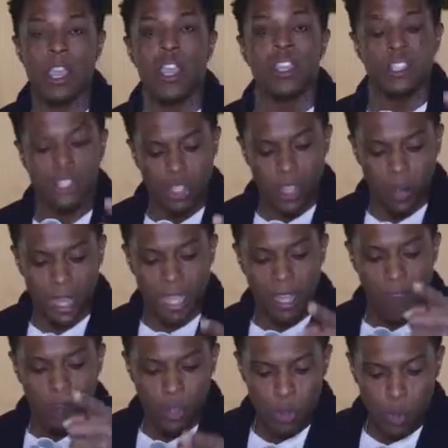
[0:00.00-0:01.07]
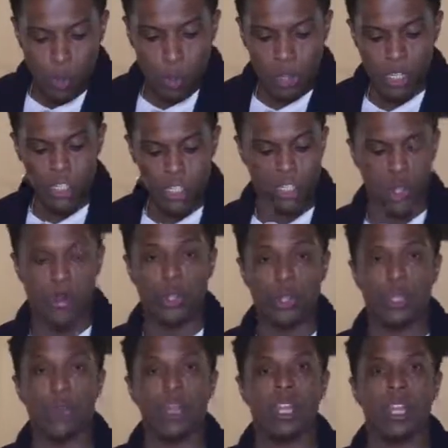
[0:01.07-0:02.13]
So if you want to show
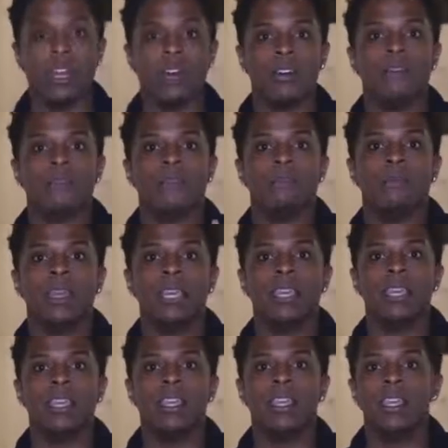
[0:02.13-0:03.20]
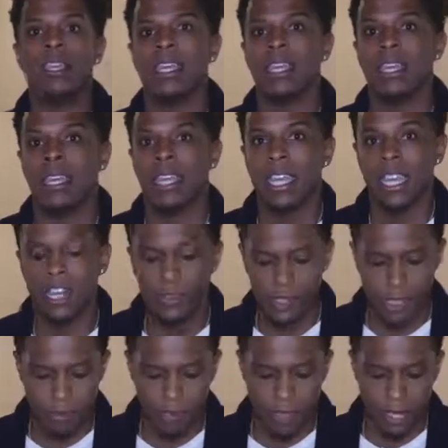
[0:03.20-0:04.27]
your love for me, here's
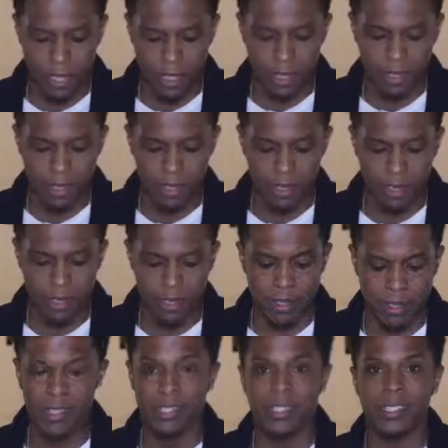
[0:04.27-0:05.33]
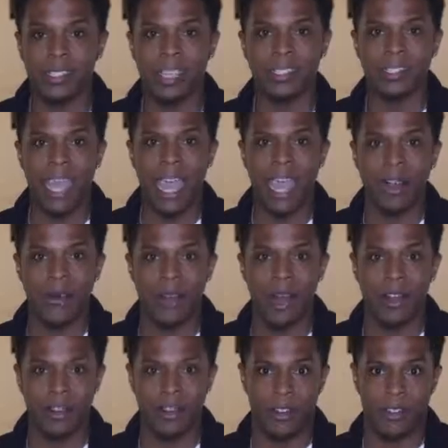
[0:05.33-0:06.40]
the mix. Just add
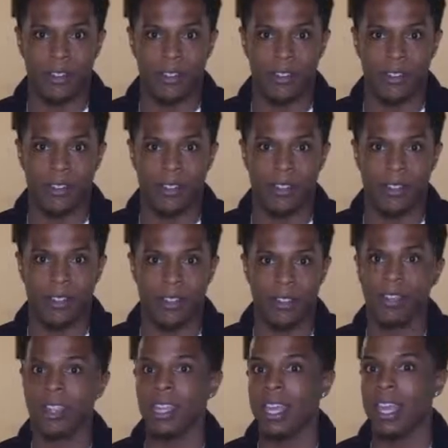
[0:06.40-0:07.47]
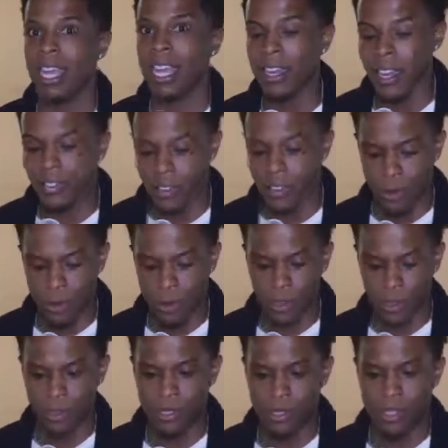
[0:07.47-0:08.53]
water. In other
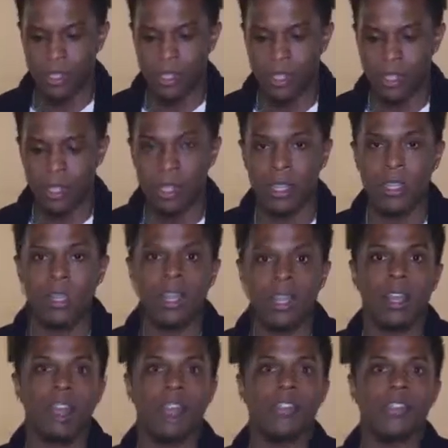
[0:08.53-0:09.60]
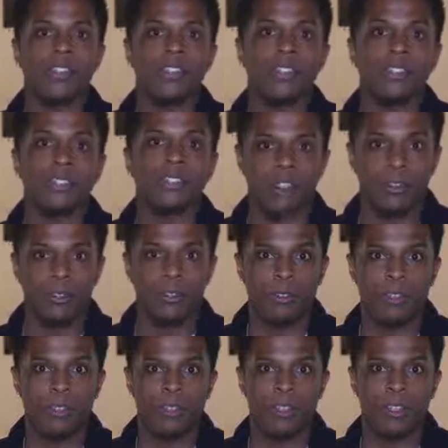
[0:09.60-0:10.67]
words, love yourself
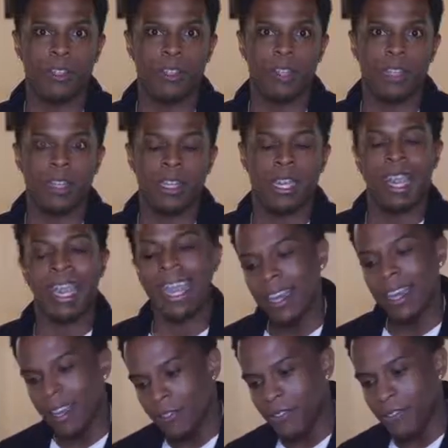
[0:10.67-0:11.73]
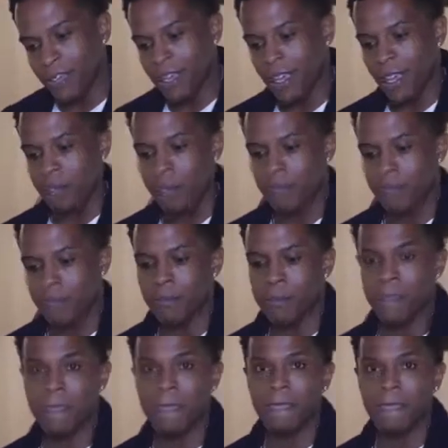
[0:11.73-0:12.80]
and love your neighbor.
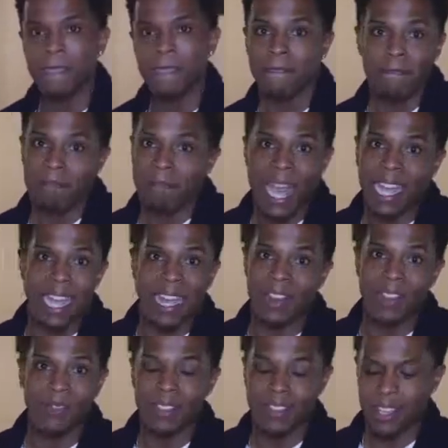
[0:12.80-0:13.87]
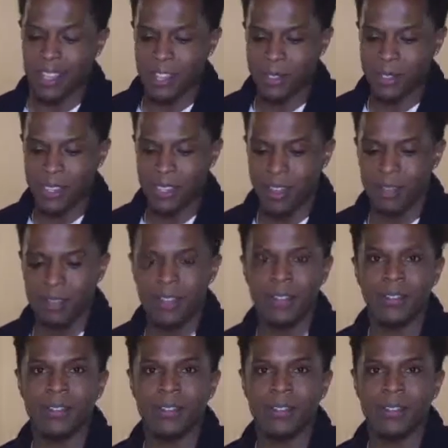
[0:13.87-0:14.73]
I got everything else covered.